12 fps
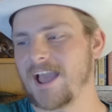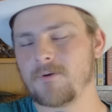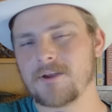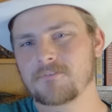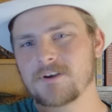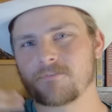
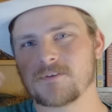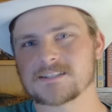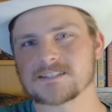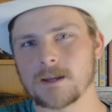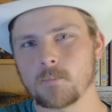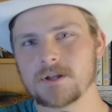However, if it's
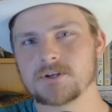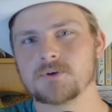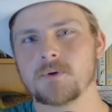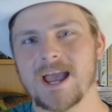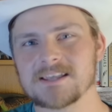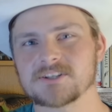someone
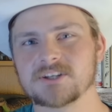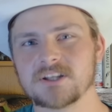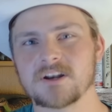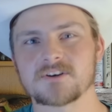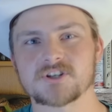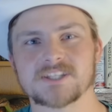who has a
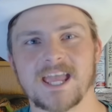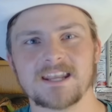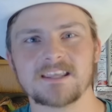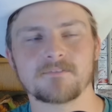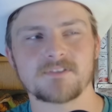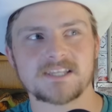good understanding of the